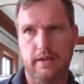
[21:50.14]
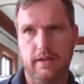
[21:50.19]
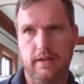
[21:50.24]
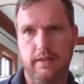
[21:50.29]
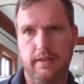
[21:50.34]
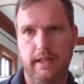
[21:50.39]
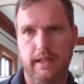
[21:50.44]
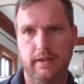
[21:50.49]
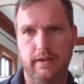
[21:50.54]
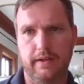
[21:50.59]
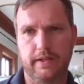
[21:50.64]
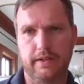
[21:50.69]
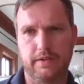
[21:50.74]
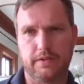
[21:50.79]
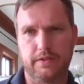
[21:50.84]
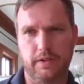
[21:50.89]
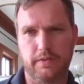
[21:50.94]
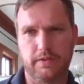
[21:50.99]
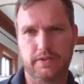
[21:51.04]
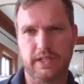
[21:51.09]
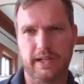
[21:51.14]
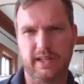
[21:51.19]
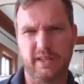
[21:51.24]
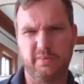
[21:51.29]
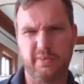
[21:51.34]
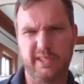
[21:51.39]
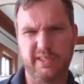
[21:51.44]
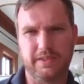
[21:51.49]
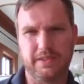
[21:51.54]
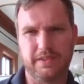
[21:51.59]
they look at their service side of the
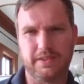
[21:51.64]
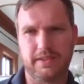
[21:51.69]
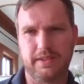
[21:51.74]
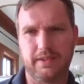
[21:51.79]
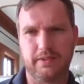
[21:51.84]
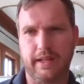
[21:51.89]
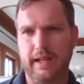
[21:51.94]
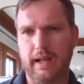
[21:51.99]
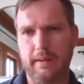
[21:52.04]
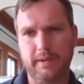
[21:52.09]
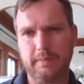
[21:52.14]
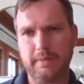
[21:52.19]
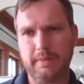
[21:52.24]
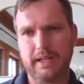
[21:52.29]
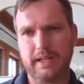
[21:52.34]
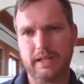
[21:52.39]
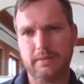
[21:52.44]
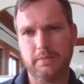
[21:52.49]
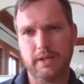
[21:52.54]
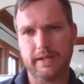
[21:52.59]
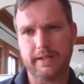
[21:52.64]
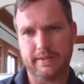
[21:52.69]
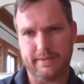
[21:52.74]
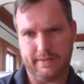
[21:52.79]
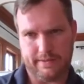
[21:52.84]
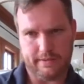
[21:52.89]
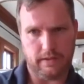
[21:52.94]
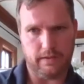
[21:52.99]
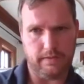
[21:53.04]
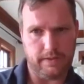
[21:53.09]
business and they're like, I'm not making any money on
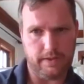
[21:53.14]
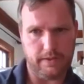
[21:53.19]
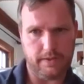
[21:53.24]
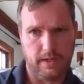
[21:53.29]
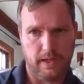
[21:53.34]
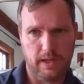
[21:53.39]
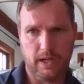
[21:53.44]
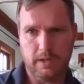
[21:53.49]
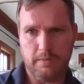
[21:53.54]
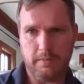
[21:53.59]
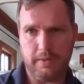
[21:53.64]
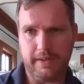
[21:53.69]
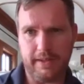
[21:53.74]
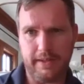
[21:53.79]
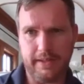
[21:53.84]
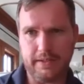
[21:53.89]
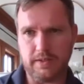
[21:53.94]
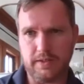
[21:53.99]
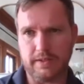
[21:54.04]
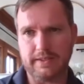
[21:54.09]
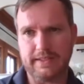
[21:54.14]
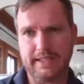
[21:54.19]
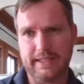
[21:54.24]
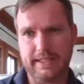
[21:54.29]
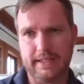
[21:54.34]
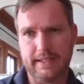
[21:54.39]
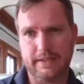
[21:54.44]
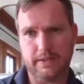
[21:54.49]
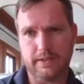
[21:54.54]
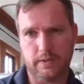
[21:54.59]
service. But then they start
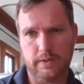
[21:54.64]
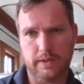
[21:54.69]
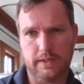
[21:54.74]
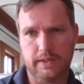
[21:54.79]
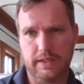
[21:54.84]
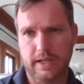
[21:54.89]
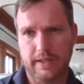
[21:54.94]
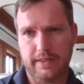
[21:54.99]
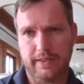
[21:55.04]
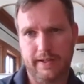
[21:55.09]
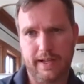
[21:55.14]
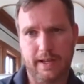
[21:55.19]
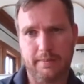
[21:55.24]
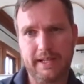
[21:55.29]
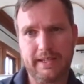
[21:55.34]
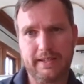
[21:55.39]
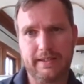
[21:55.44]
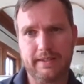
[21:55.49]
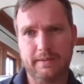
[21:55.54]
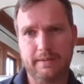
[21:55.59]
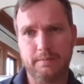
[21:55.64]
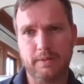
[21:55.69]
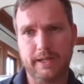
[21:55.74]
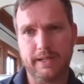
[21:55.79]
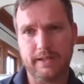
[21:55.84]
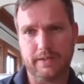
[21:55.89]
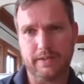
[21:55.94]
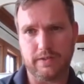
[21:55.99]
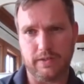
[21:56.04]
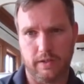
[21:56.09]
digging into it. They're not making any money
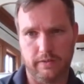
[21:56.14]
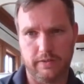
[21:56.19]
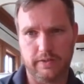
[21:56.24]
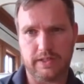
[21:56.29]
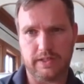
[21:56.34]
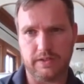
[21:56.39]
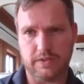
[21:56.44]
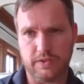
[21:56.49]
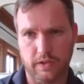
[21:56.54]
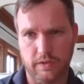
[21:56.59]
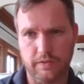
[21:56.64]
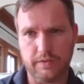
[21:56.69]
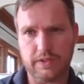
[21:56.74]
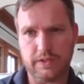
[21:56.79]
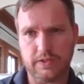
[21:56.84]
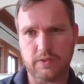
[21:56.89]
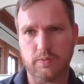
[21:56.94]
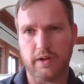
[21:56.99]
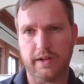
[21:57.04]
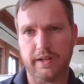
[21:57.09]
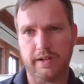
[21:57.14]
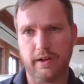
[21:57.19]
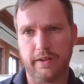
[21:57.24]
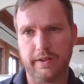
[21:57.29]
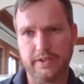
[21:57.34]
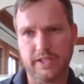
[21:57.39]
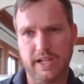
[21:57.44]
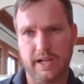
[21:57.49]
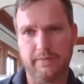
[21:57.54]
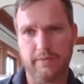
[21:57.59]
on service because service is running all the
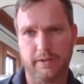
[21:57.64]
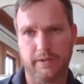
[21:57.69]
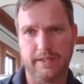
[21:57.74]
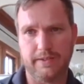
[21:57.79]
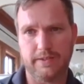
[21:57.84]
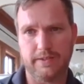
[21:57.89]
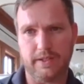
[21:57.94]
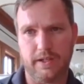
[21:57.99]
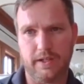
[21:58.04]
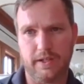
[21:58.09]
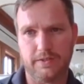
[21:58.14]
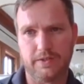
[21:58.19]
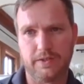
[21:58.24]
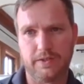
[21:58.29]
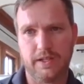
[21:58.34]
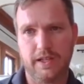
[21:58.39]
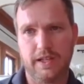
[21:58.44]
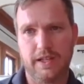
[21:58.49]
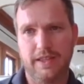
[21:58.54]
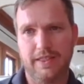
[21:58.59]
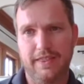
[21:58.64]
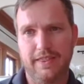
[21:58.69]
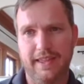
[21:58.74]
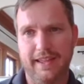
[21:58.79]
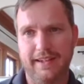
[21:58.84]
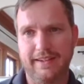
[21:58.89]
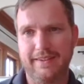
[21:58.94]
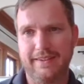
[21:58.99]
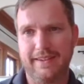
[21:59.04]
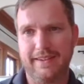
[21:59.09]
job for the installs
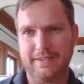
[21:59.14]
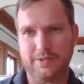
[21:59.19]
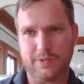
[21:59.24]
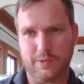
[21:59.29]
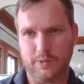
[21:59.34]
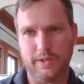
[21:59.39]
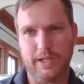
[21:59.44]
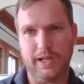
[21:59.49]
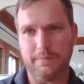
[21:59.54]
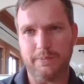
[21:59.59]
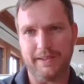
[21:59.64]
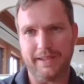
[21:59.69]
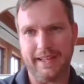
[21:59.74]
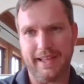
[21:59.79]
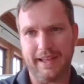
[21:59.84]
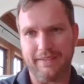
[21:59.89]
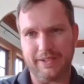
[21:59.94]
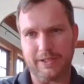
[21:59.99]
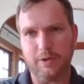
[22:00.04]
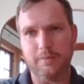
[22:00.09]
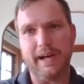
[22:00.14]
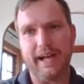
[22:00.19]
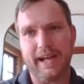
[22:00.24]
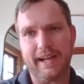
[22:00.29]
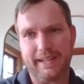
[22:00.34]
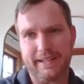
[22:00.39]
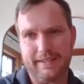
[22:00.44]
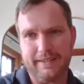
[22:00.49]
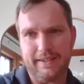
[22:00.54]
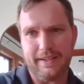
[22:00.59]
that they screwed up, and they have to go
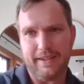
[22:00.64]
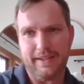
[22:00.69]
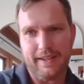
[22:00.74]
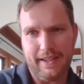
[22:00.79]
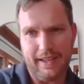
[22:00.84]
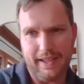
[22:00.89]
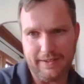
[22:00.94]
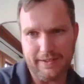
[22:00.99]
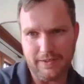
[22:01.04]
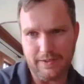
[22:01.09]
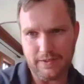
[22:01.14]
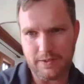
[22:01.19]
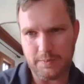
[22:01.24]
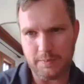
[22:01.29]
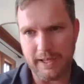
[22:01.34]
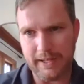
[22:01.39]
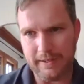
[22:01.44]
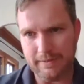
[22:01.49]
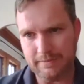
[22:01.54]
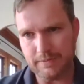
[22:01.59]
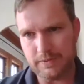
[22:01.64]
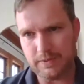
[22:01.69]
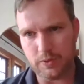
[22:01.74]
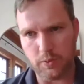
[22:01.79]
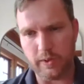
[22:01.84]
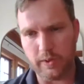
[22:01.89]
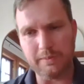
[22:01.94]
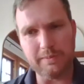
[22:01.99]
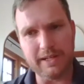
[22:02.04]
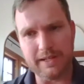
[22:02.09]
back and spend
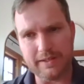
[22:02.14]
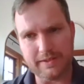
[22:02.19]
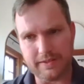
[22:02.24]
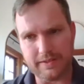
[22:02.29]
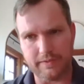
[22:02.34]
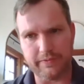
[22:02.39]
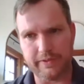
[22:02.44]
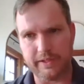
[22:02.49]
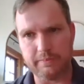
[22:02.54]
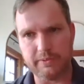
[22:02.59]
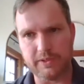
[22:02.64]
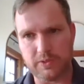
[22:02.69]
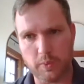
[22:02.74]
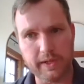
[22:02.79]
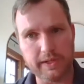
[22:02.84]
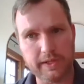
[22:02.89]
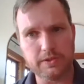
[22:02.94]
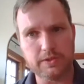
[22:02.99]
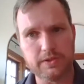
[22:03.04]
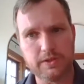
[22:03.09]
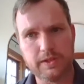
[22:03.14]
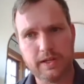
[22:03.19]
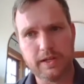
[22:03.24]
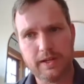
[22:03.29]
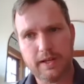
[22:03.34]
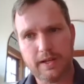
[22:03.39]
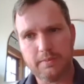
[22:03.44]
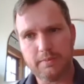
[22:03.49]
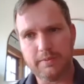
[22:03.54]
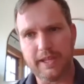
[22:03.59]
20 minutes to flip a switch.
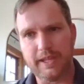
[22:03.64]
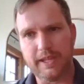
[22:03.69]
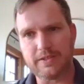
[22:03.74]
That's